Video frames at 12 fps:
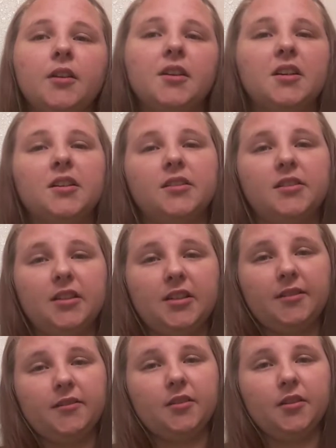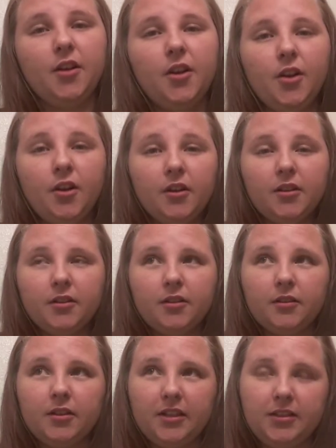because
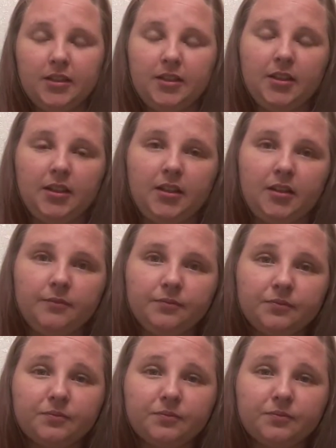they said that,